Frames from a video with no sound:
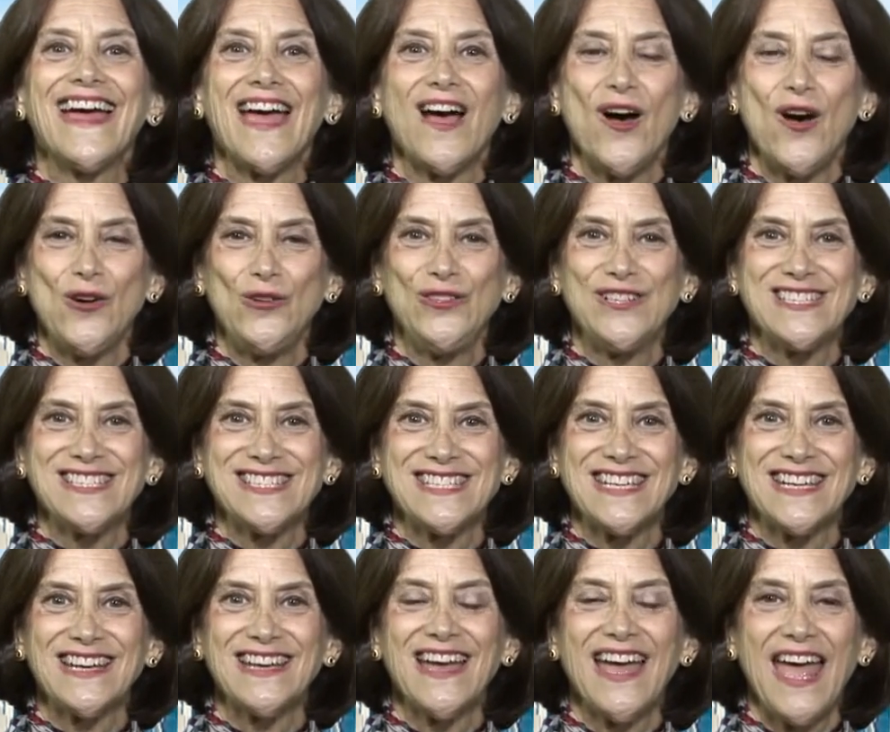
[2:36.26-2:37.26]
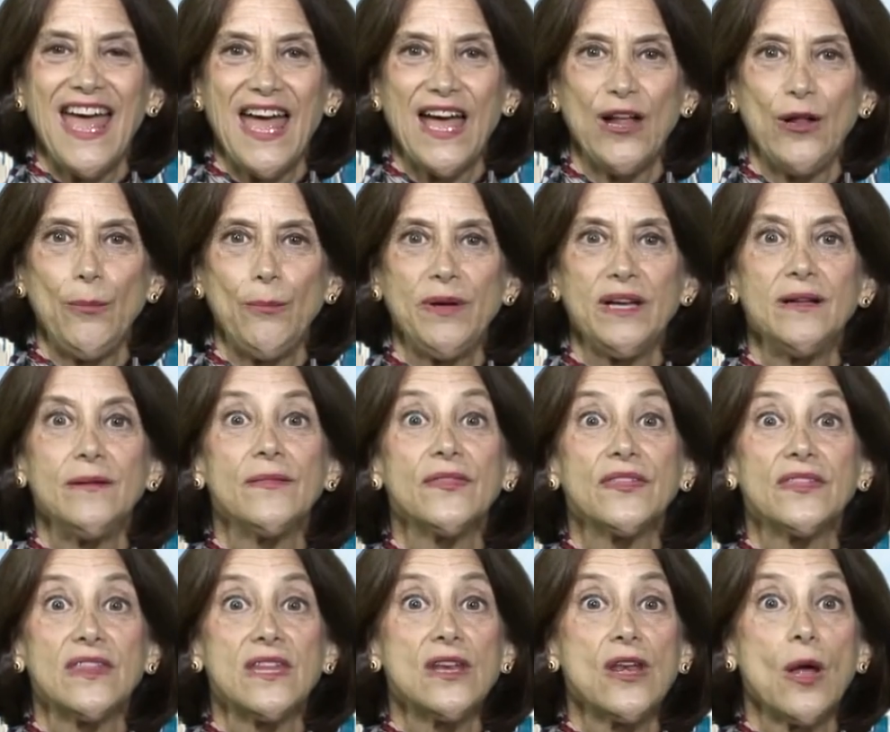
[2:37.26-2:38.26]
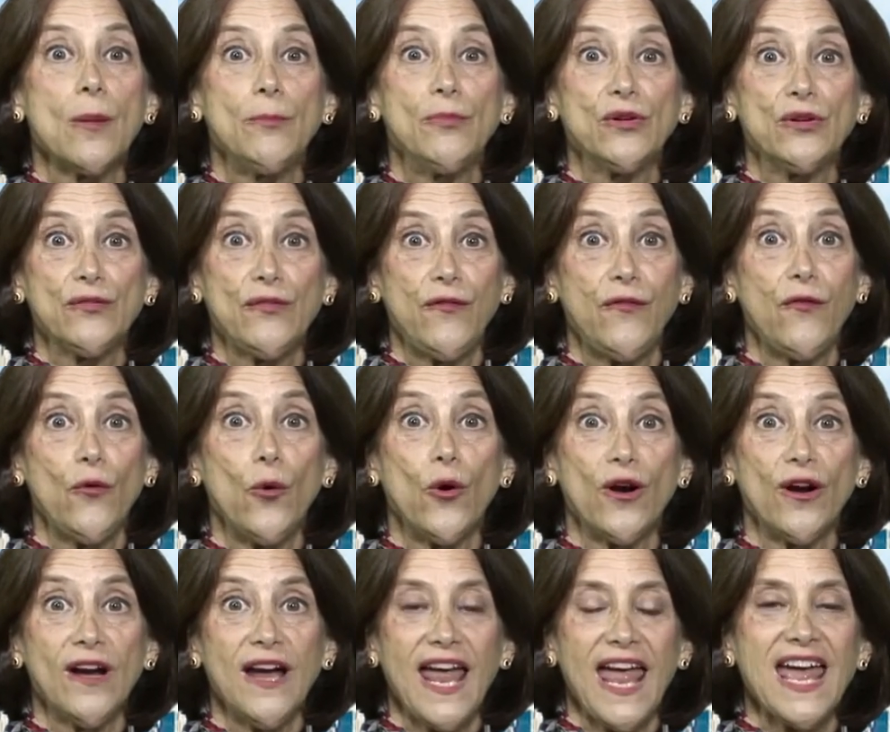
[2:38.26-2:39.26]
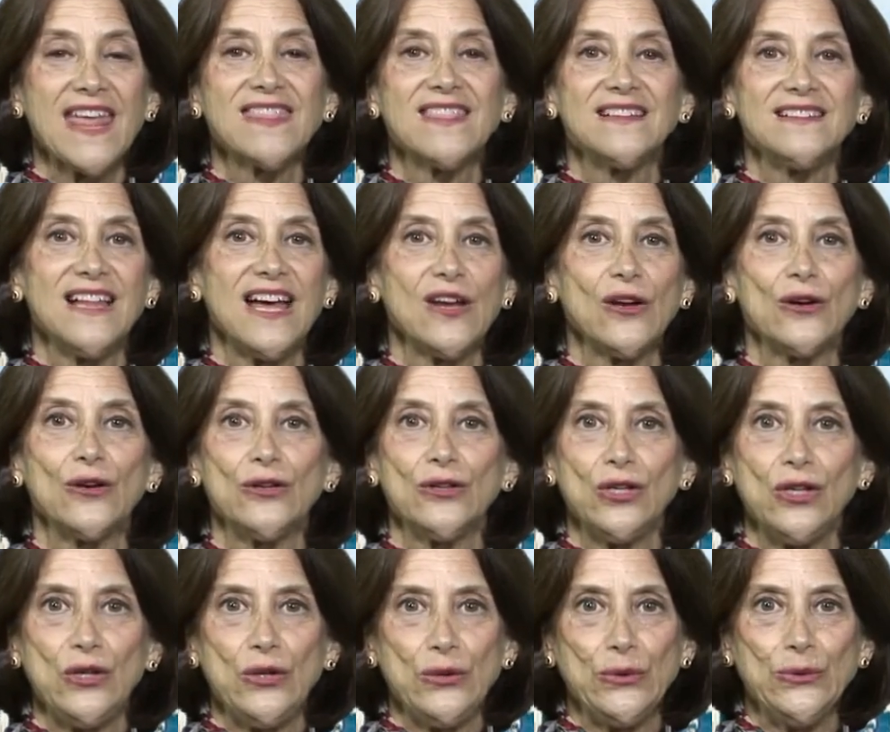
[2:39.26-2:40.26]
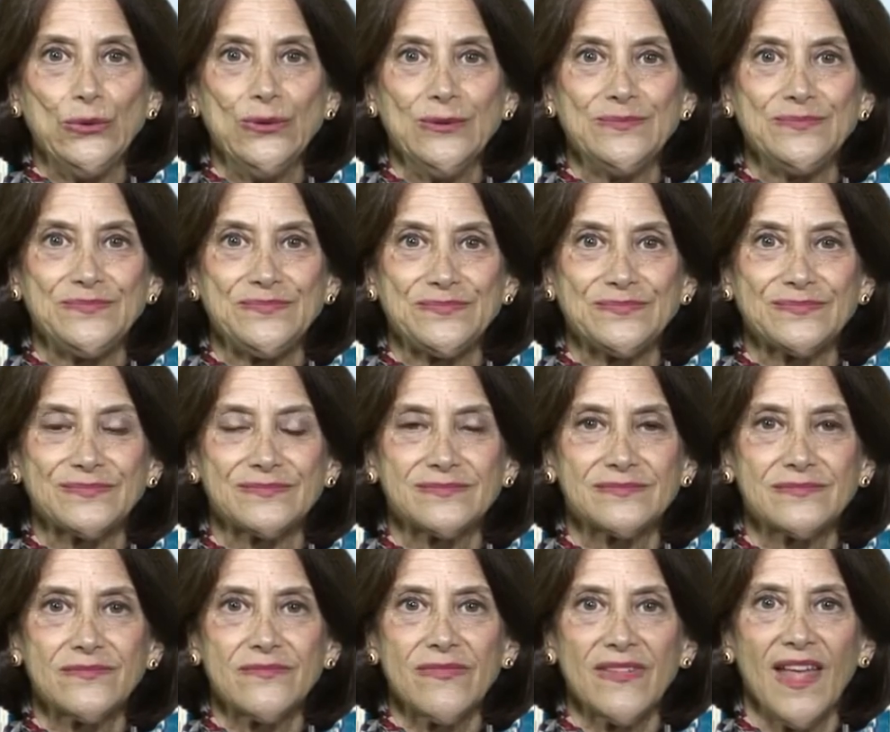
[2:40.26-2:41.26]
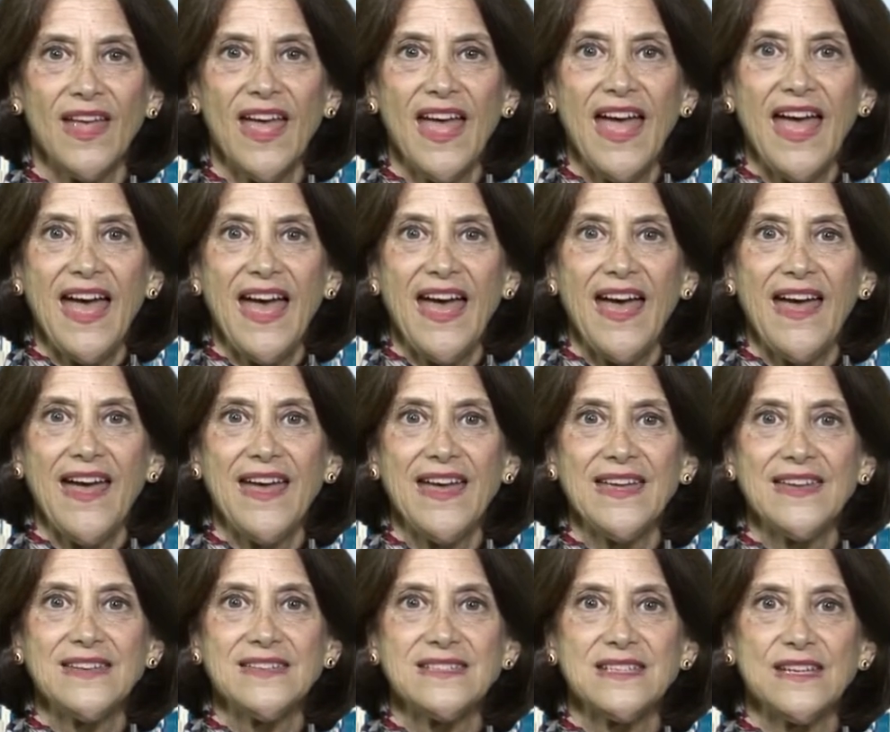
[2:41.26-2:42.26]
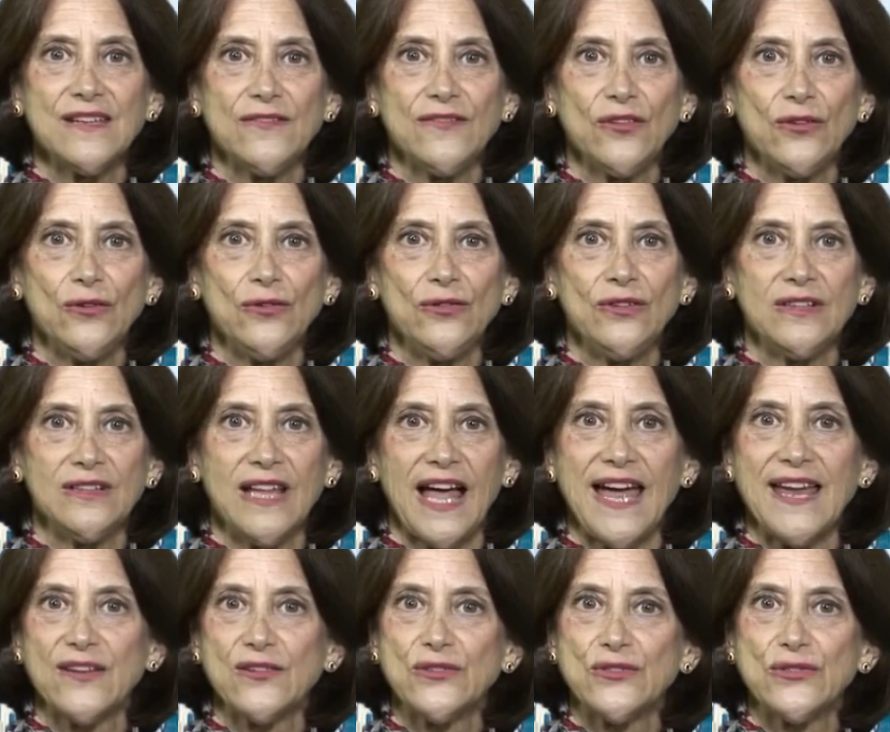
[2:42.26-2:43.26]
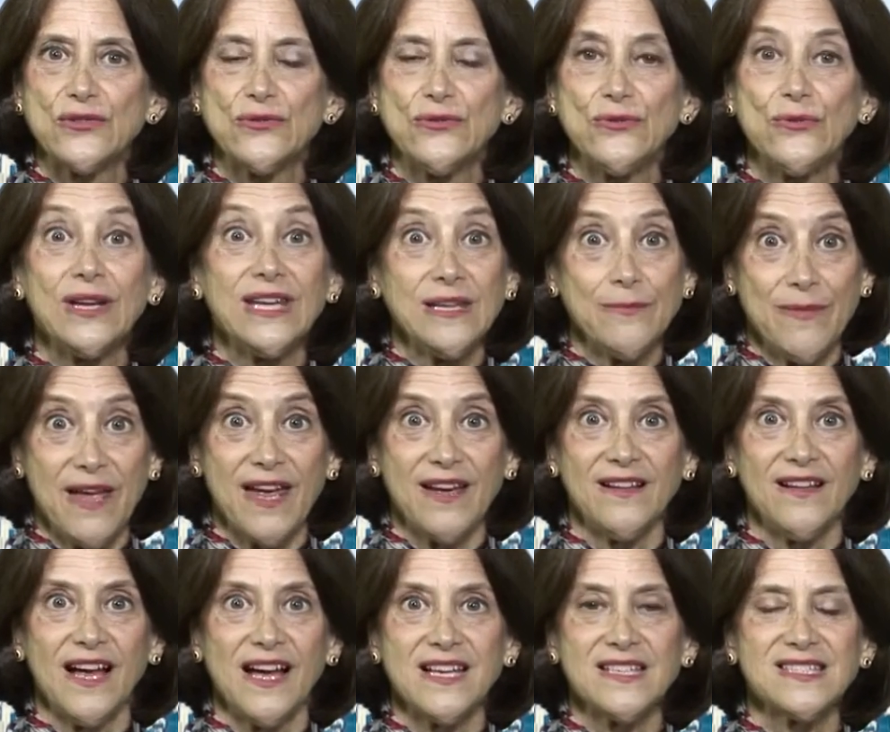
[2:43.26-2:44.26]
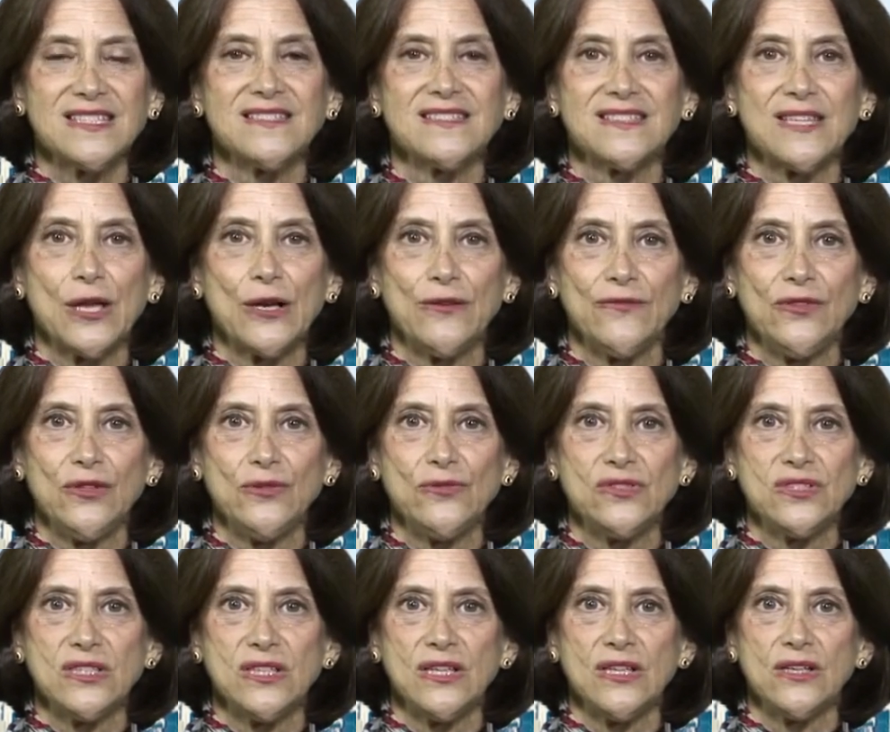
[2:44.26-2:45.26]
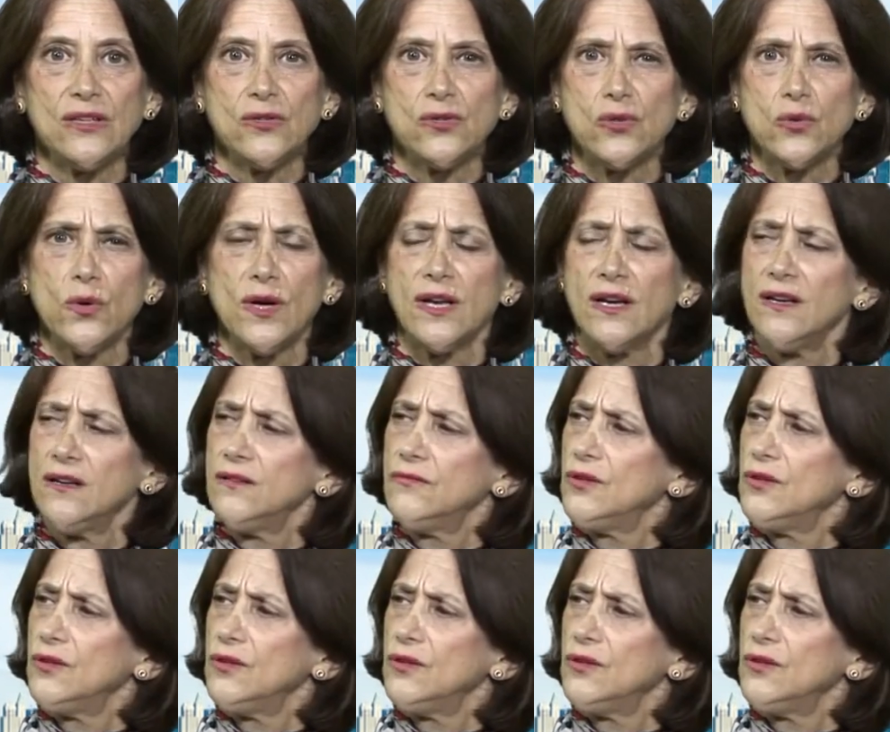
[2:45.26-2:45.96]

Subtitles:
Holistic Help, the number 4, and the letter U. And if you'd like to email us instead of using Twitter,